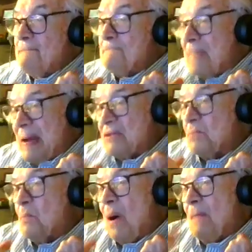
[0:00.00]
much
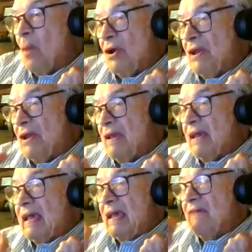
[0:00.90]
more money
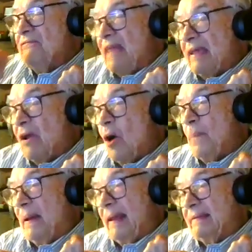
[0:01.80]
if they
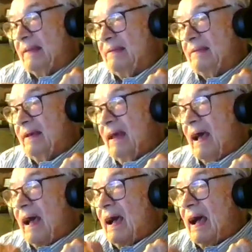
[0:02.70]
operate it
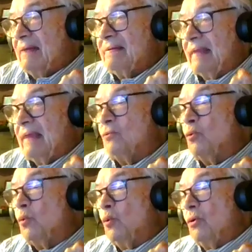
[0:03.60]
as they
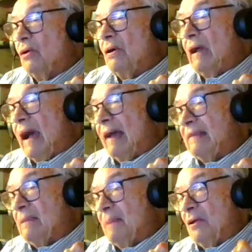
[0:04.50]
do
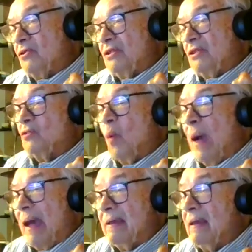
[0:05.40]
antibiotics.
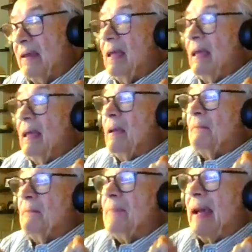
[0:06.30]
Why?
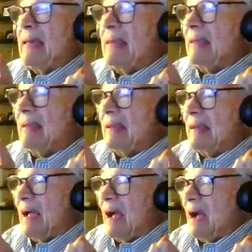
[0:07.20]
By
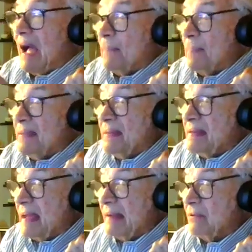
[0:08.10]

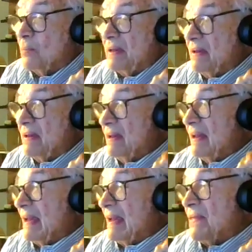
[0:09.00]
appendicectomy,
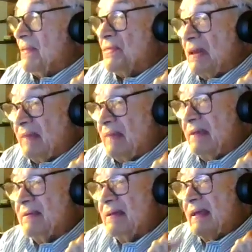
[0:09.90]
in 3
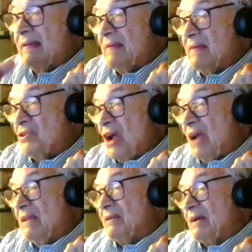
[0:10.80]
days, the
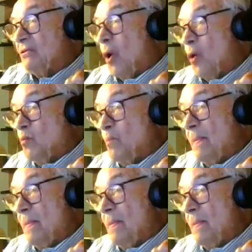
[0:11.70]
child is at home.